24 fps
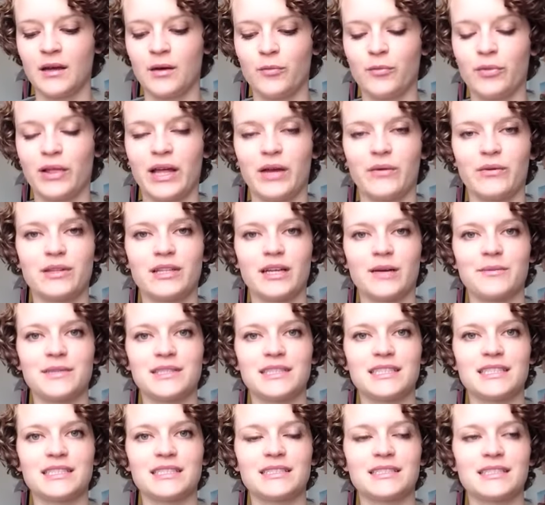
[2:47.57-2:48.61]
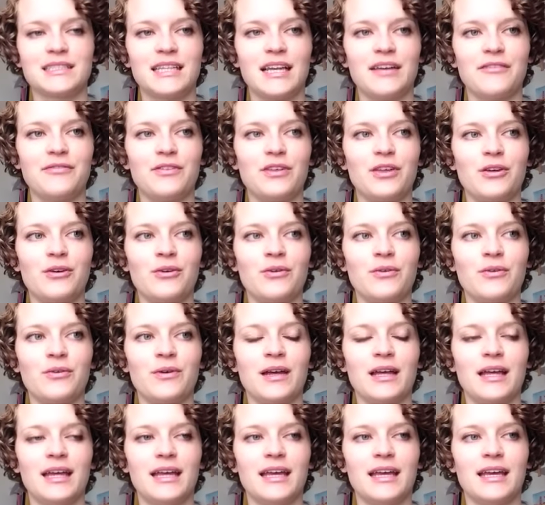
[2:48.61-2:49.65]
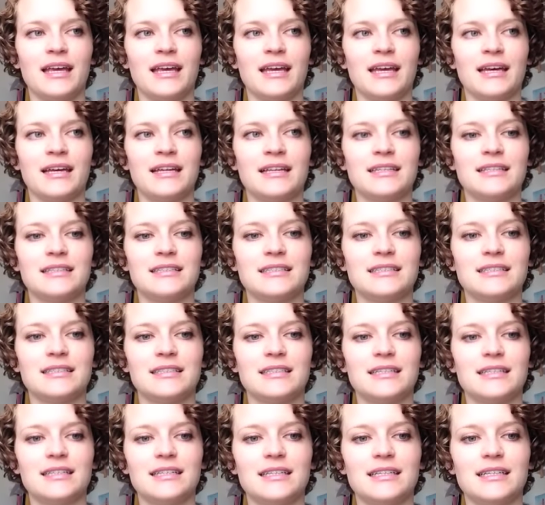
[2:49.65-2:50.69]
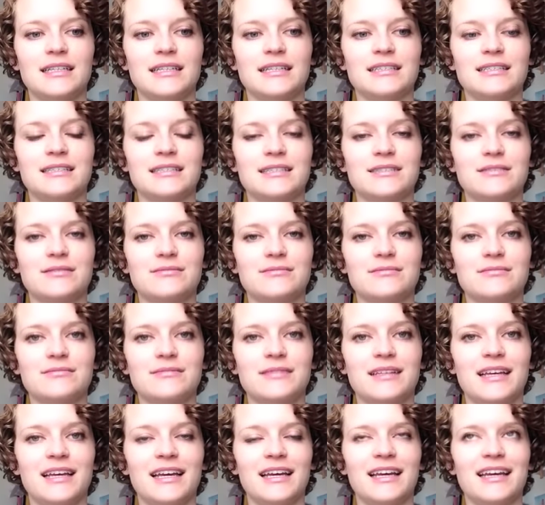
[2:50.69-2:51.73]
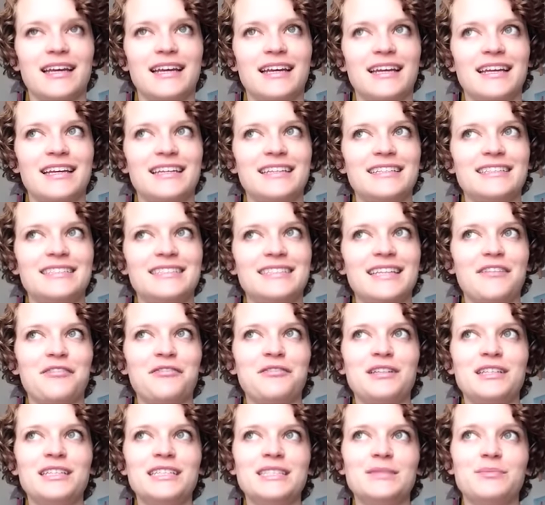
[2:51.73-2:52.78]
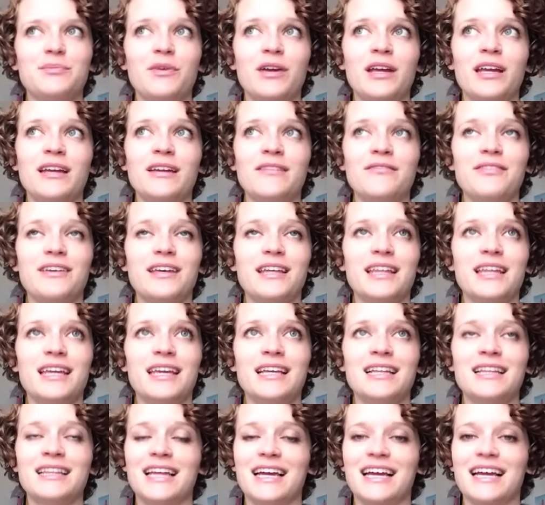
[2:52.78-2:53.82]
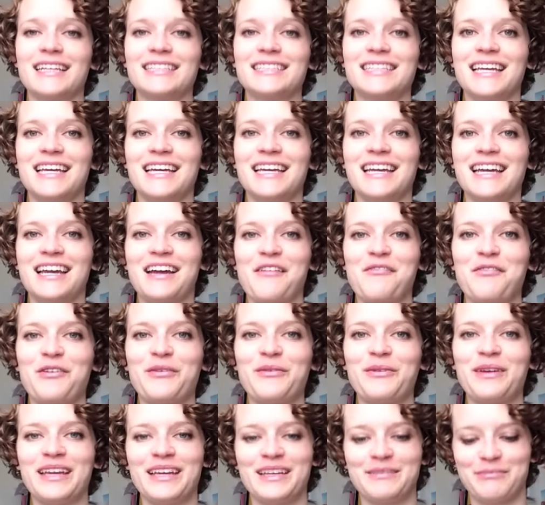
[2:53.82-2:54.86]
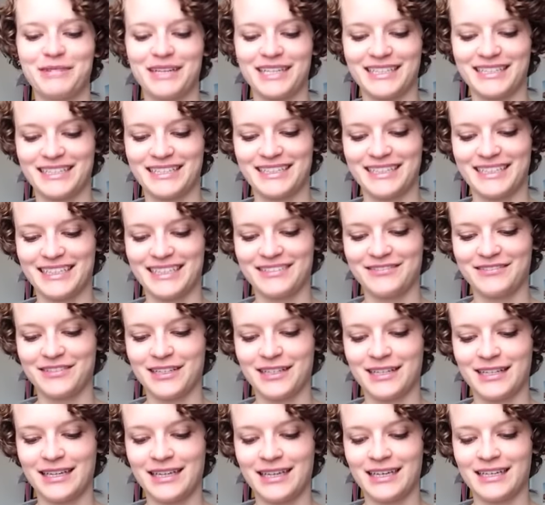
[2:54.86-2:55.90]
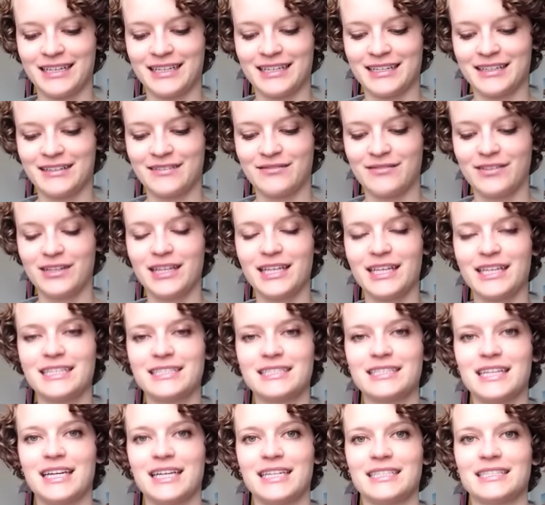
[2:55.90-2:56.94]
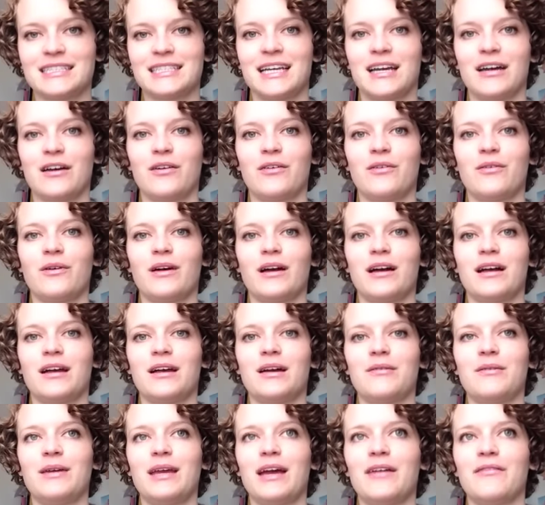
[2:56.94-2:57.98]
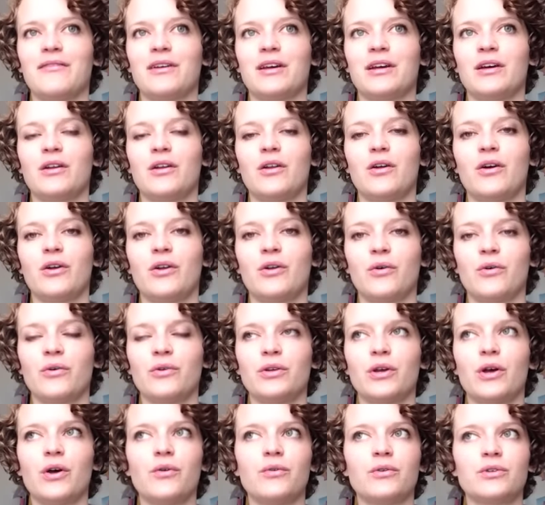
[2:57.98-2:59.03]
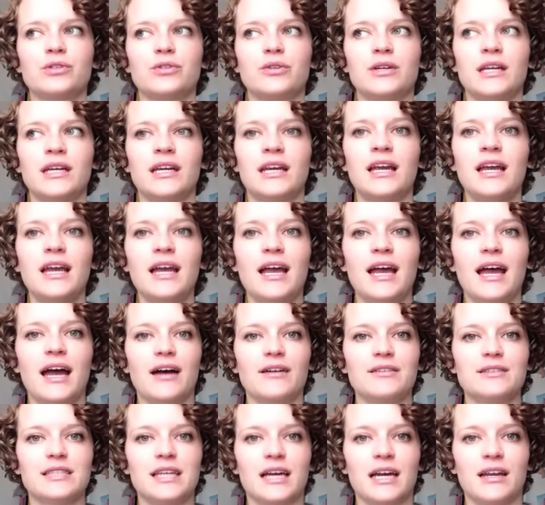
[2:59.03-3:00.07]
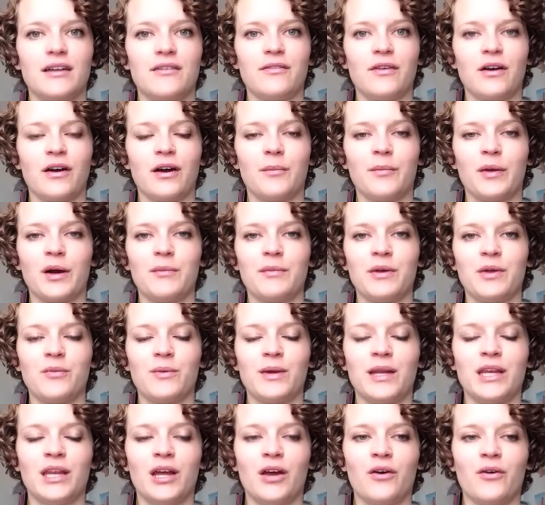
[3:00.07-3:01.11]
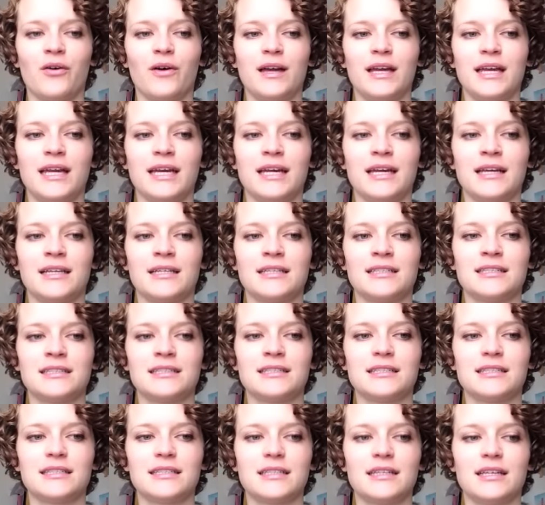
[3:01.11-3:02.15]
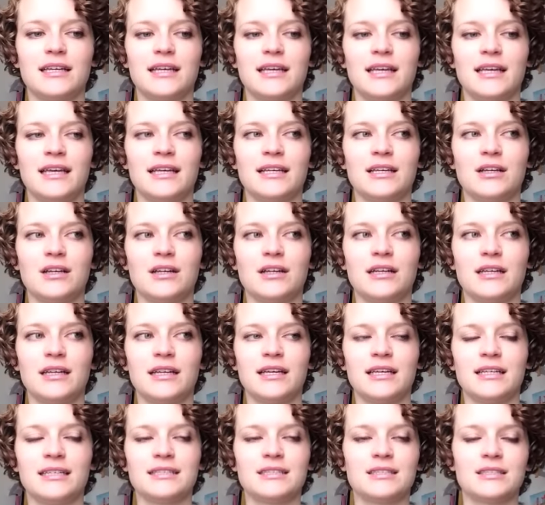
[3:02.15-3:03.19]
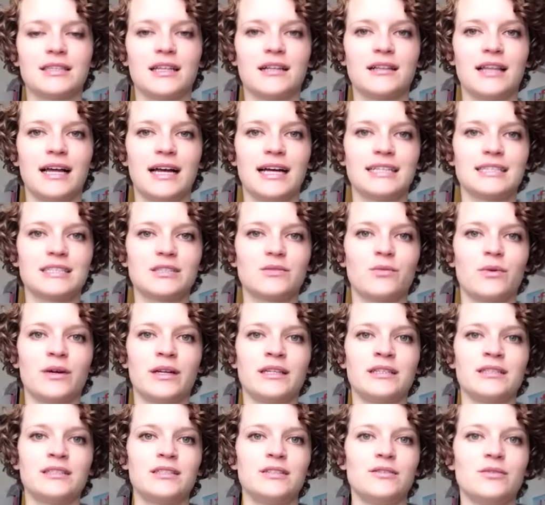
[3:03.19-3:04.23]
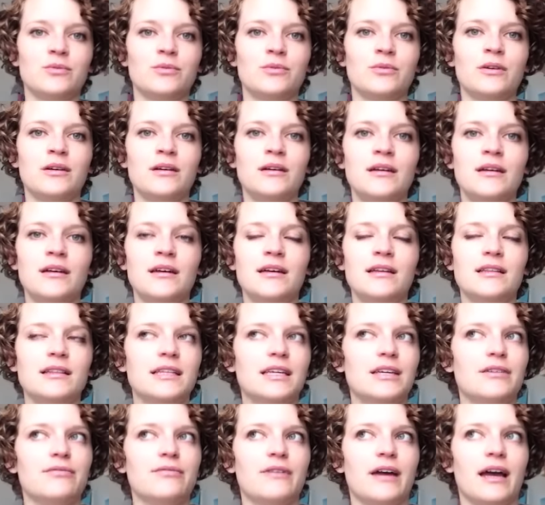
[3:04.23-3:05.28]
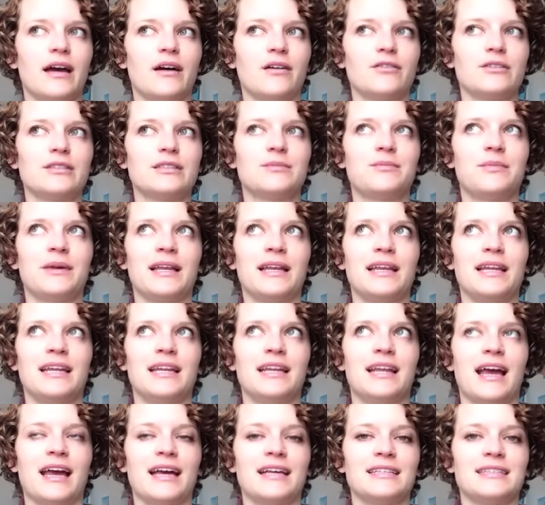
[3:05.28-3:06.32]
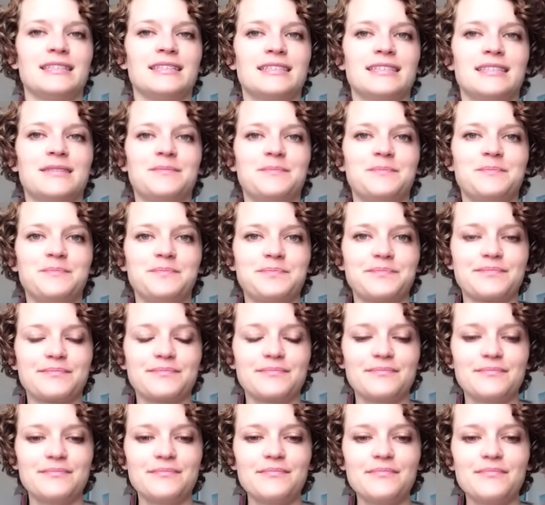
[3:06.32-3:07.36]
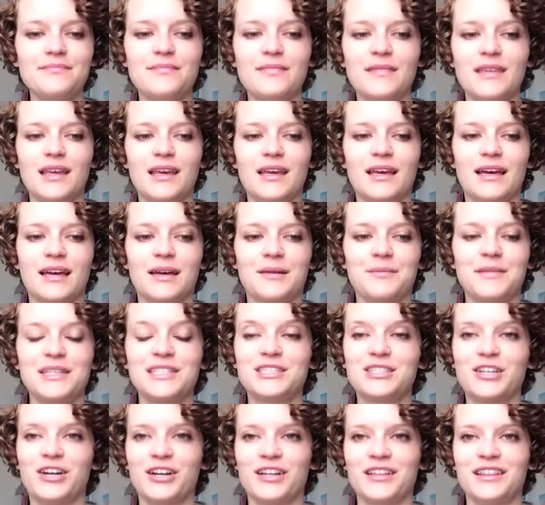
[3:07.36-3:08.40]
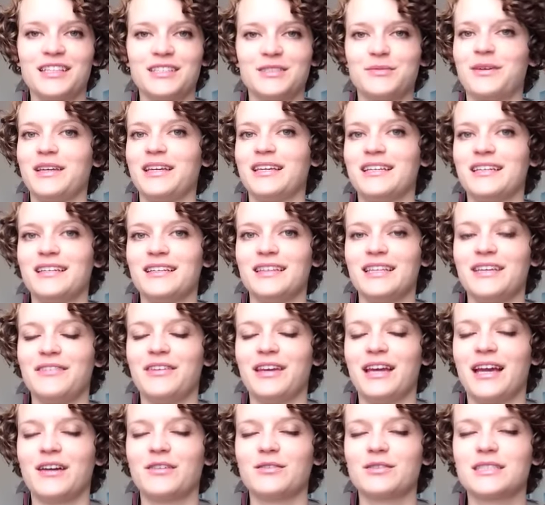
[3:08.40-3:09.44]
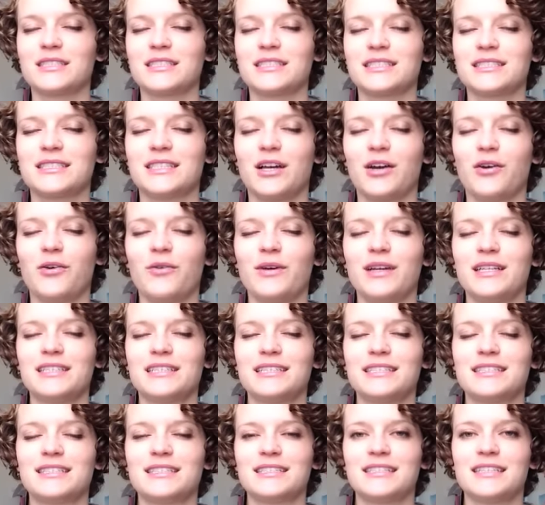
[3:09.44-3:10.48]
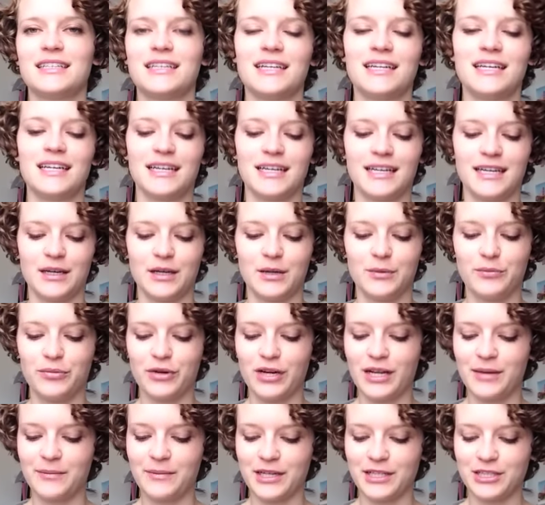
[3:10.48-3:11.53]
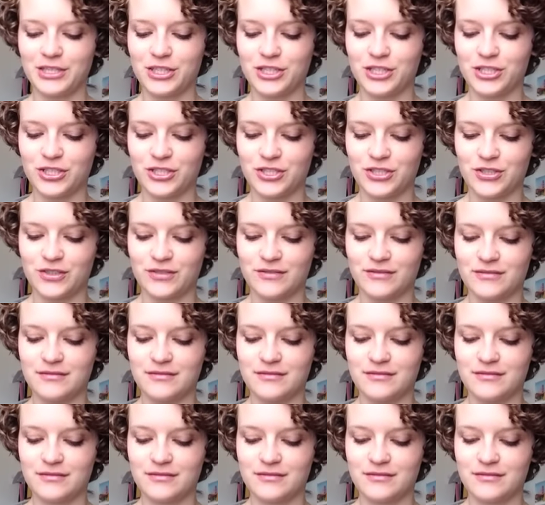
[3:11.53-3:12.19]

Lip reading: playing with Thomas's nephew, and it's definitely spring feeling, like I say every week, but it really is nice now. We have an old oak tree outside our apartment window, and it is the last one to leaf out, but it has, it started this week leafing out, so it's pretty much,